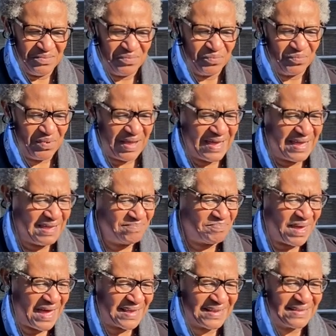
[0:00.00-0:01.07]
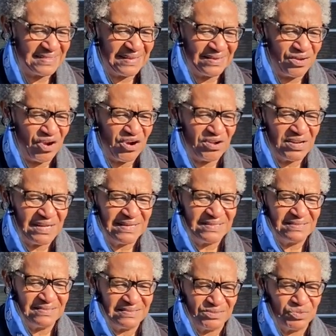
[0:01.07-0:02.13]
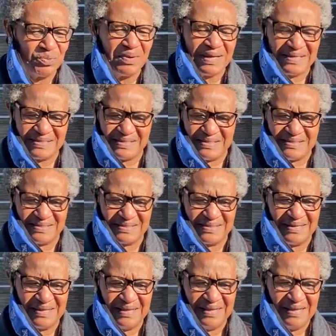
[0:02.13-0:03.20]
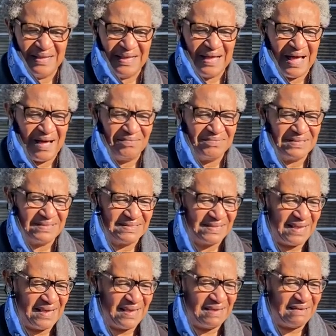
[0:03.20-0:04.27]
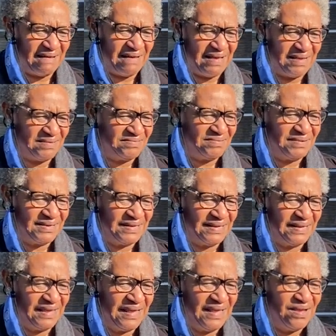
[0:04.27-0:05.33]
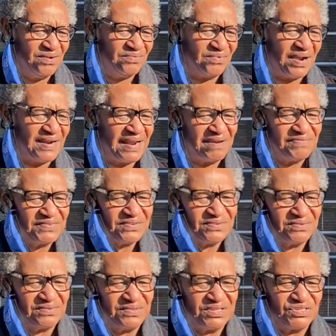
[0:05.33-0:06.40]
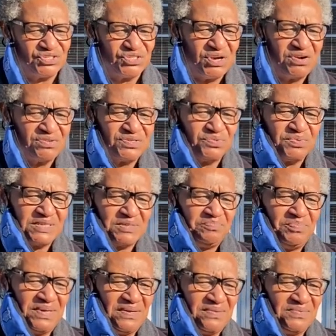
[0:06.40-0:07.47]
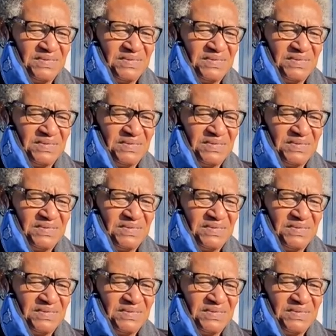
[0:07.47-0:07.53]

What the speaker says: way back in the early 20s. I would say right after the church was built.